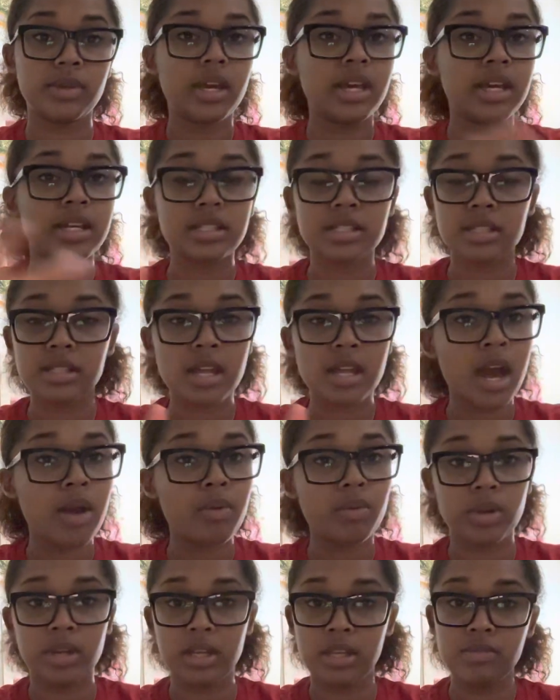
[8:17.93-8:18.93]
It's not
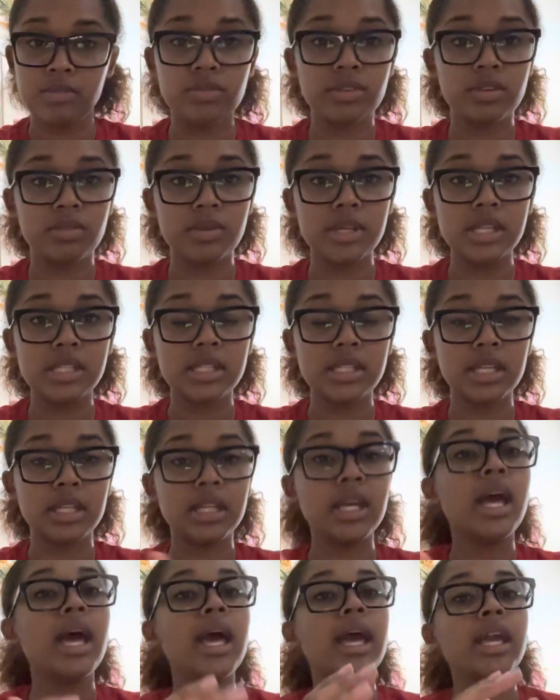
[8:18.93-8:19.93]
working for a reason,
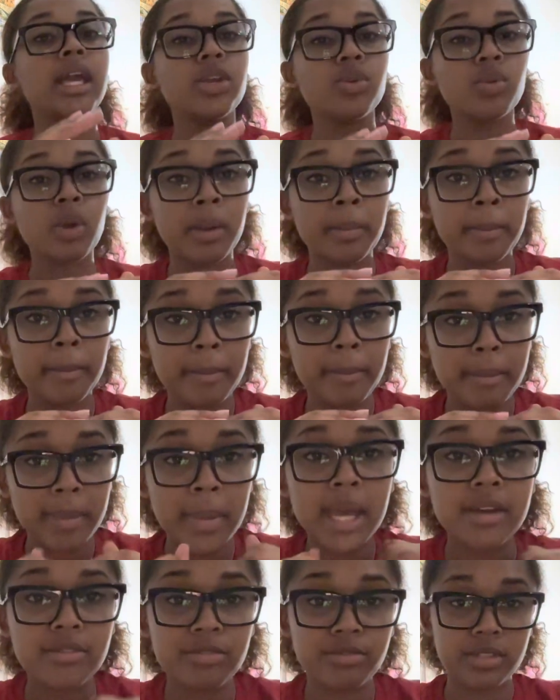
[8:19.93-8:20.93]
and you are
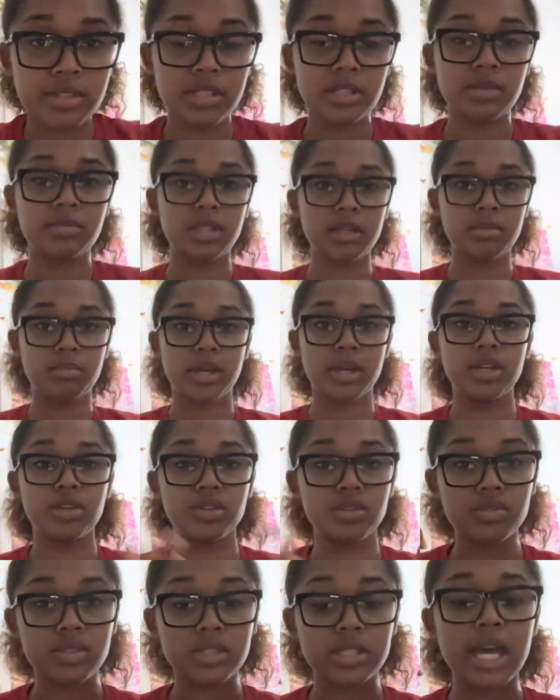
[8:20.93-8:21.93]
meant for something better.
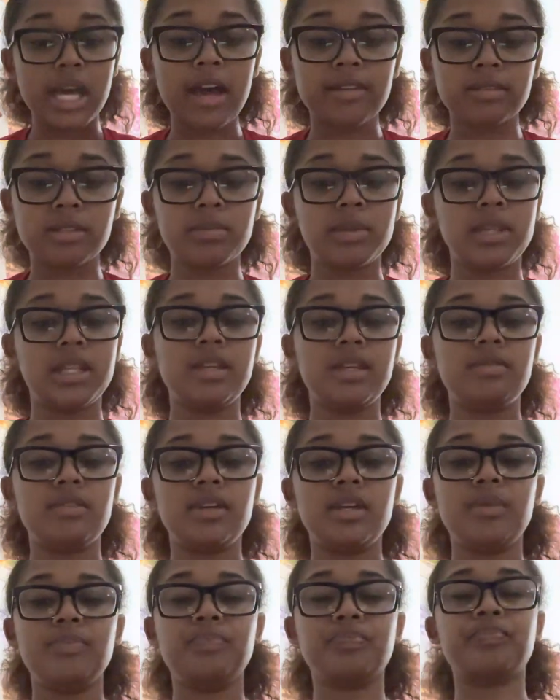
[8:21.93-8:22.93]
You just have to believe it.